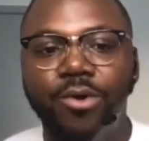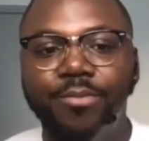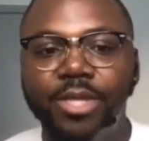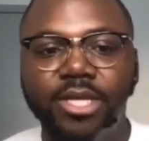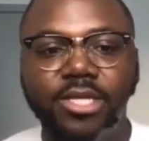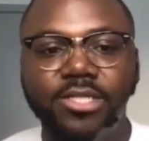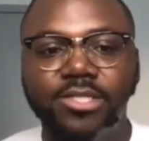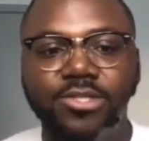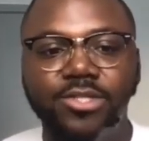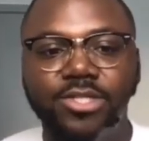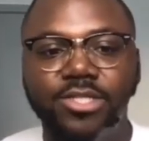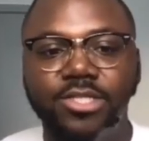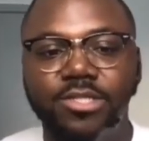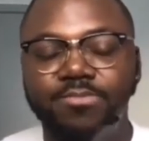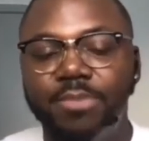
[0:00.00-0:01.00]
or
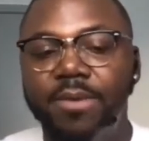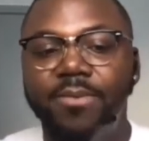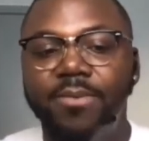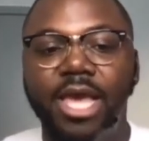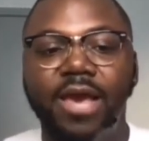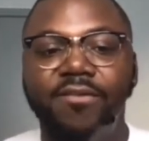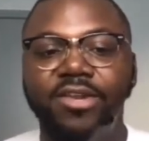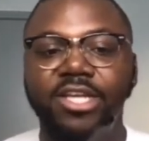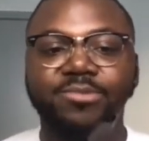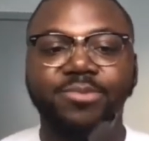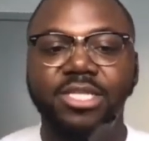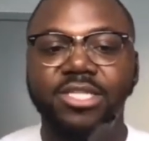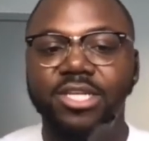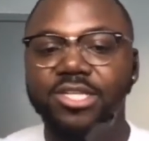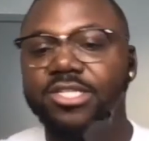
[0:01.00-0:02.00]
because you just maybe have an
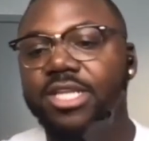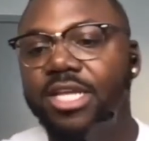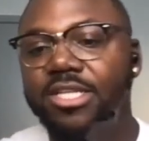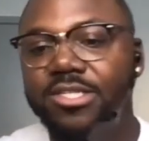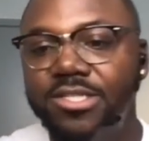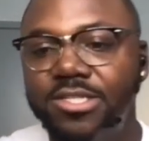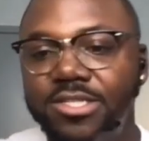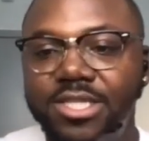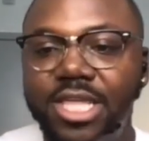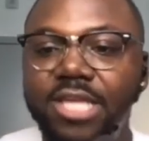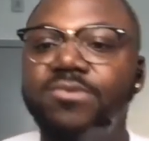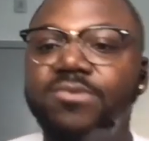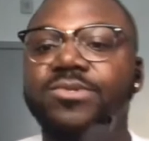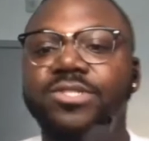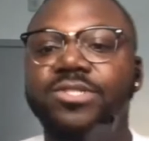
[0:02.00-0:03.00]
expectation that just
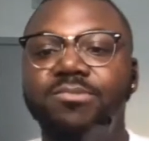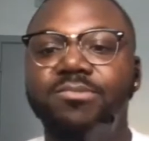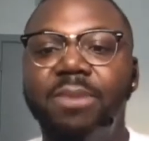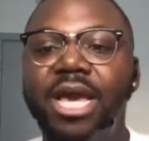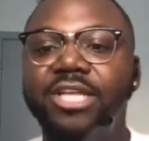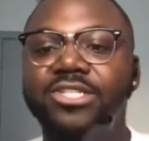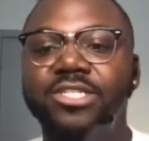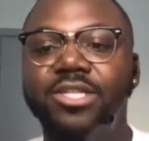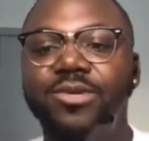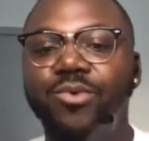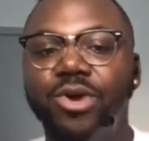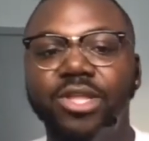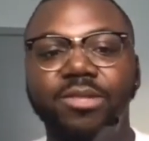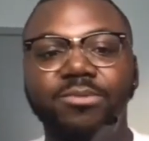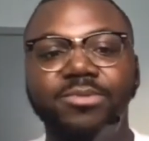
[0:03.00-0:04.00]
things will just
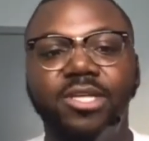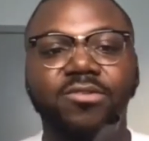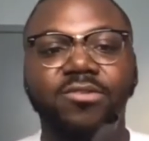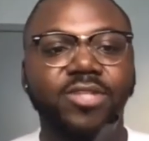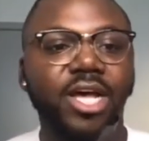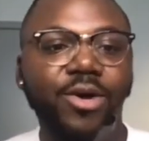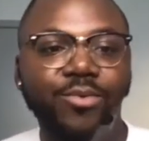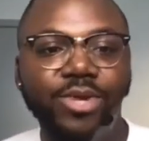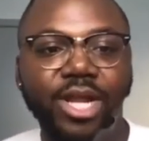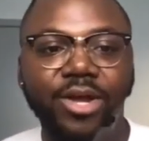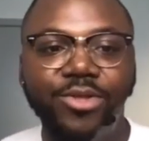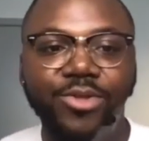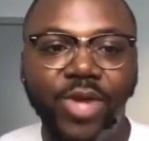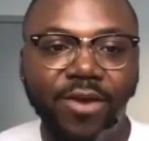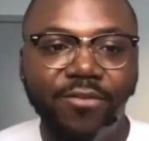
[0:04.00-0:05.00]
magically work themselves out
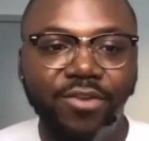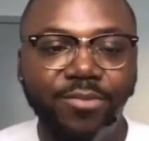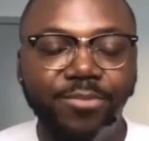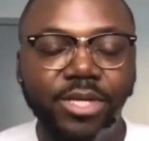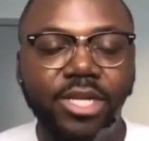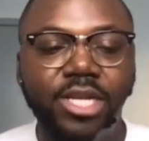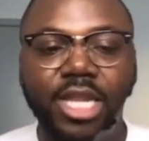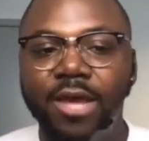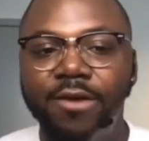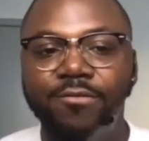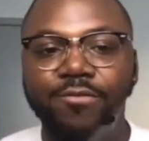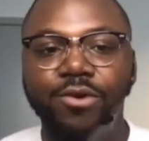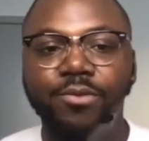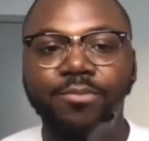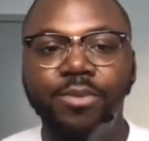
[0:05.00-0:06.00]
without you having mm. to put mm.
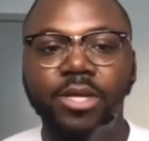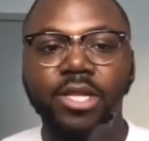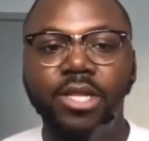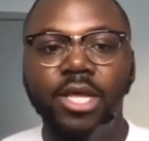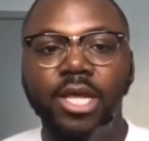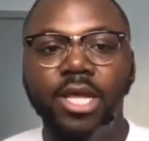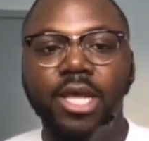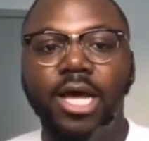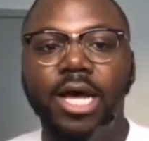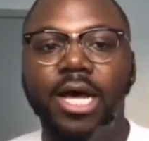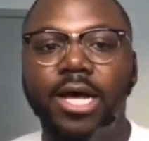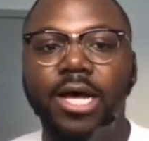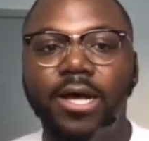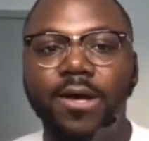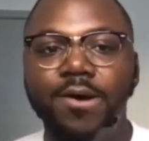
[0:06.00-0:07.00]
effort. But
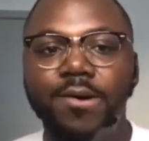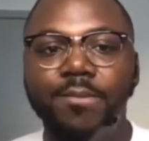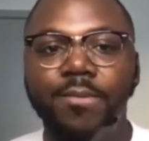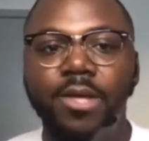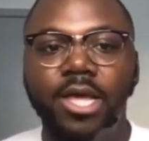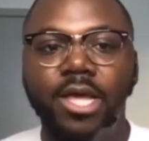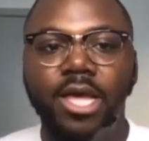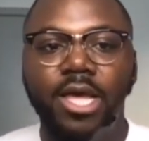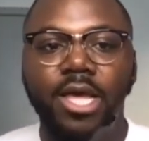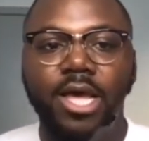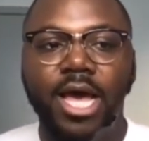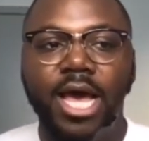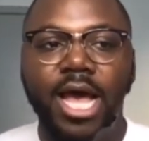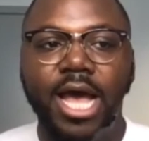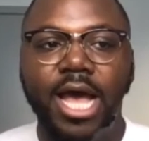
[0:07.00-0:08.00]
yeah. um,
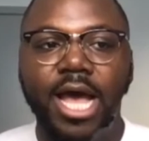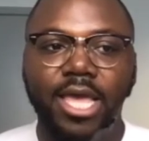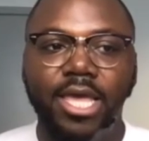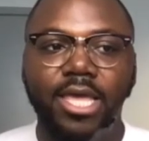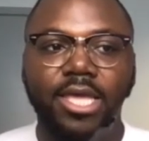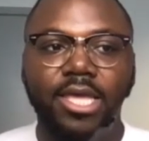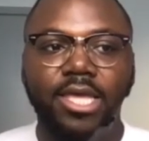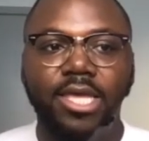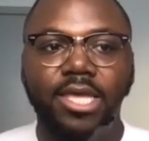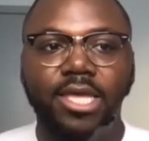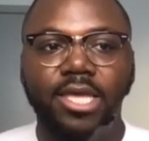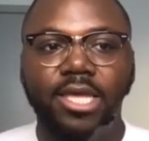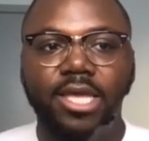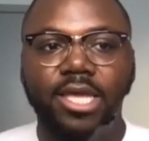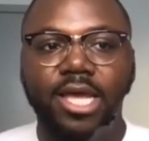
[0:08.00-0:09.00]

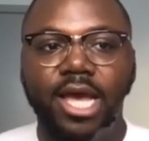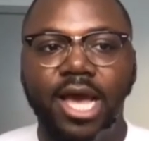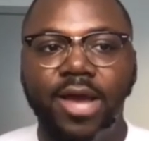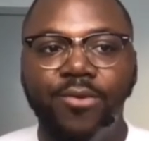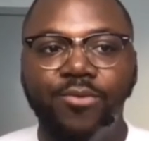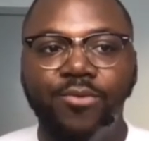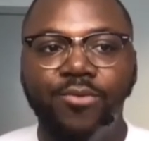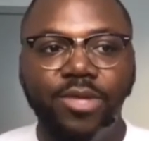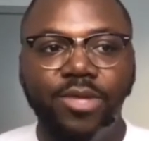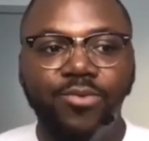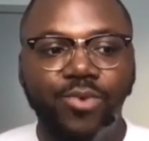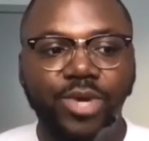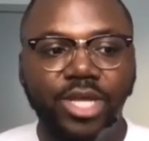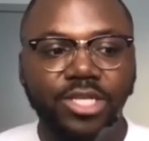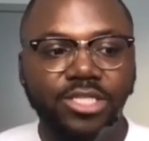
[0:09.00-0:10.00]
I I
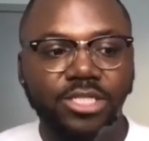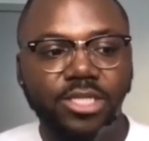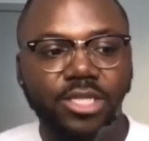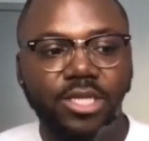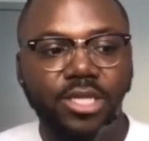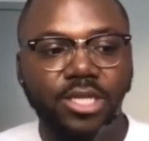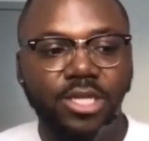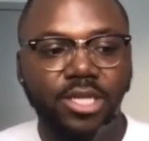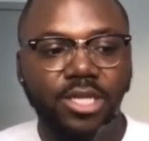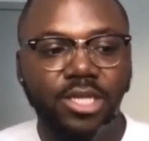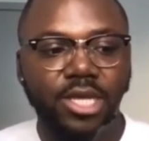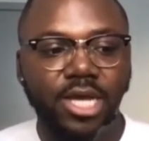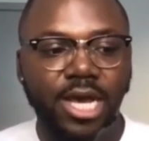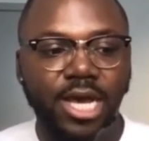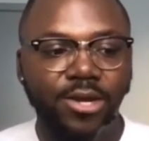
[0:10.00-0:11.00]
really wish
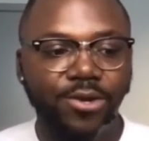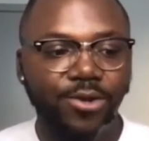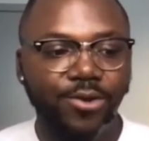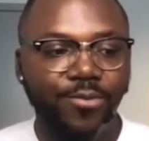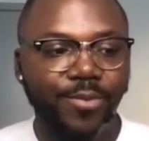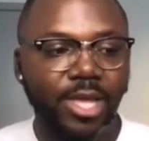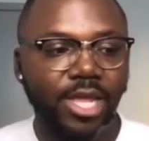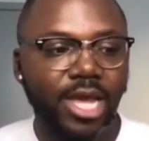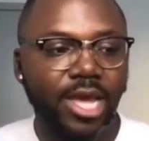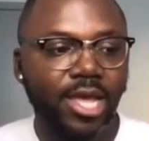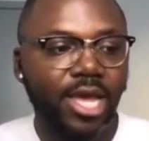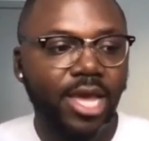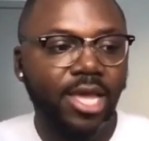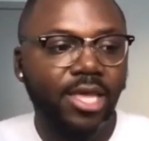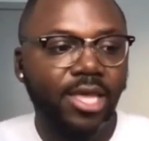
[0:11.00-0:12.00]
I don't know,
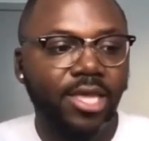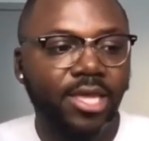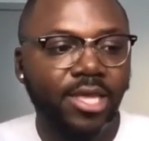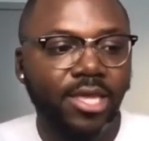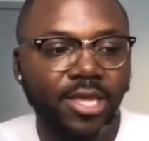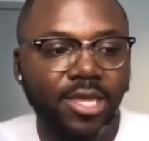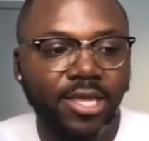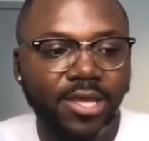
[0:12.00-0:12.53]
man. I I,